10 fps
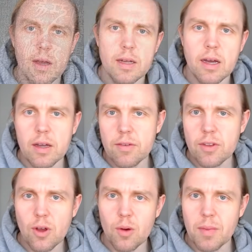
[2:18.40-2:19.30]
Now, even
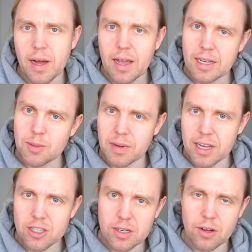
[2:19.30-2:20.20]
though my
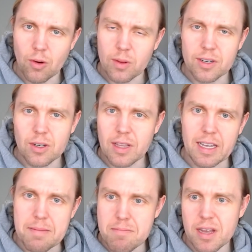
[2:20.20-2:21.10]
explanation here only took
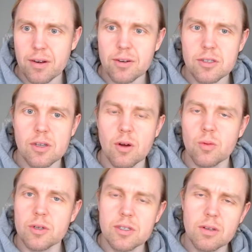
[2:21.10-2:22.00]
like a minute or so,
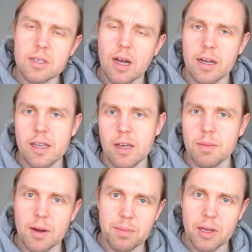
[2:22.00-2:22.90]
we're still talking
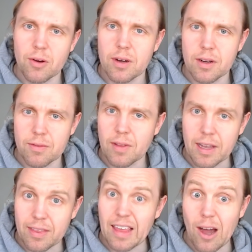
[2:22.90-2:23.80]
about a period of
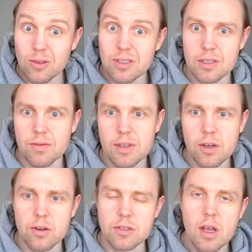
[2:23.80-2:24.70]
like thousands of
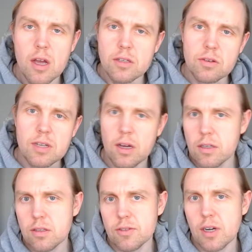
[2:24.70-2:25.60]
years. So
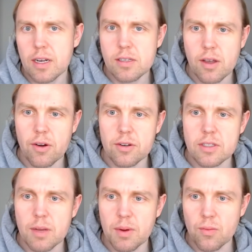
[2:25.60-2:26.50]
tons of Chinese characters
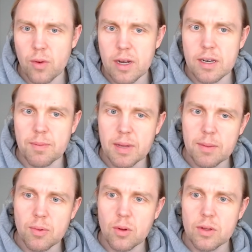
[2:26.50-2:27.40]
had been written, and
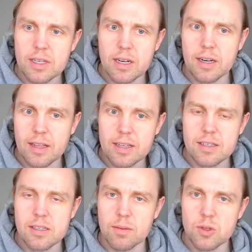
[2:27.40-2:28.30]
people needed at
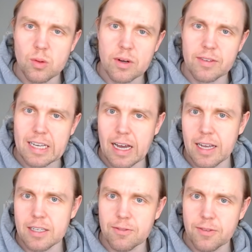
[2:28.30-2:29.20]
least some sort of
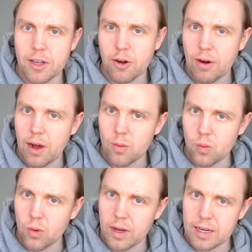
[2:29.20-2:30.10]
guide to figure out
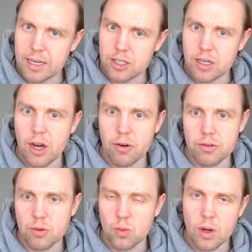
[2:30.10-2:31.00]
what each
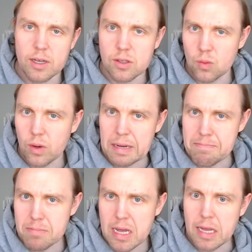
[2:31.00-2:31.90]
character was and what it
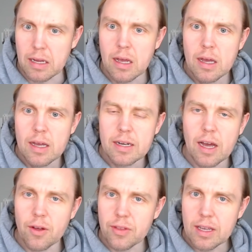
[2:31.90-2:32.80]
meant.
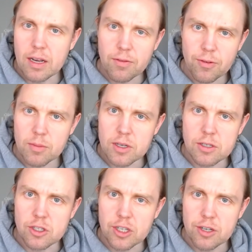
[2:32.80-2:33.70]
Now, the
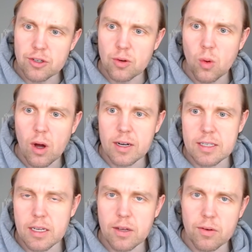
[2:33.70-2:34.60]
infamous Qin Shi
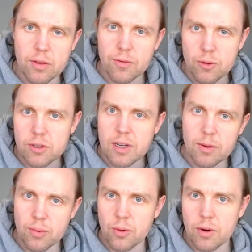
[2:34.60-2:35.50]
Huangdi, or the first
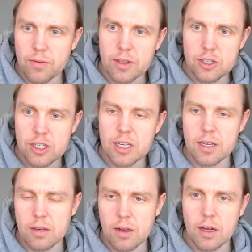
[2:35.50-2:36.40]
emperor of the
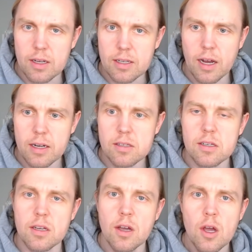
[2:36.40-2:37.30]
Qin
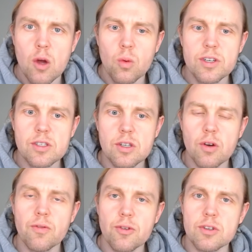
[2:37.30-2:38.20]
dynasty, was
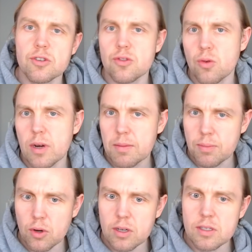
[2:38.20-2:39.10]
known for destroying
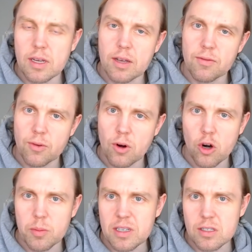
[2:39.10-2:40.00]
books and for
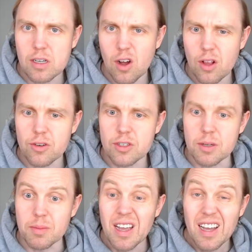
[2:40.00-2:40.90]
harming
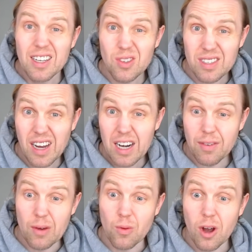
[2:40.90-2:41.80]
scholarship. And so it's kind of
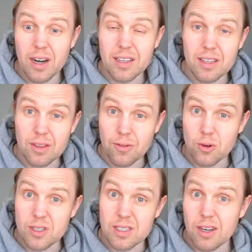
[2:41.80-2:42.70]
ironic that the
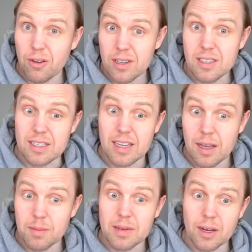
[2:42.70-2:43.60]
first serious
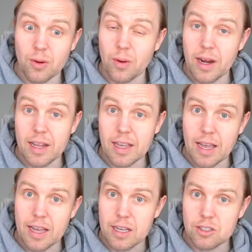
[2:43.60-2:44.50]
attempt at creating
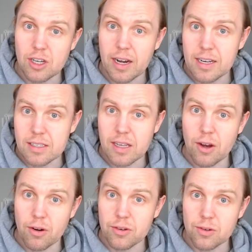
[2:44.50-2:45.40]
a Chinese
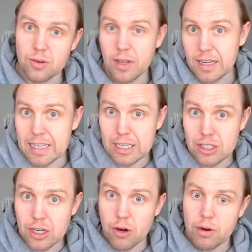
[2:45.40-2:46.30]
character like
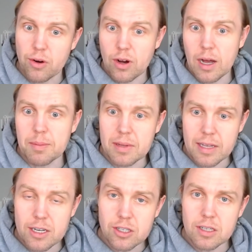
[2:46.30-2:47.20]
dictionary or
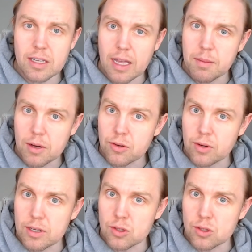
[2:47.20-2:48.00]
compilation came under his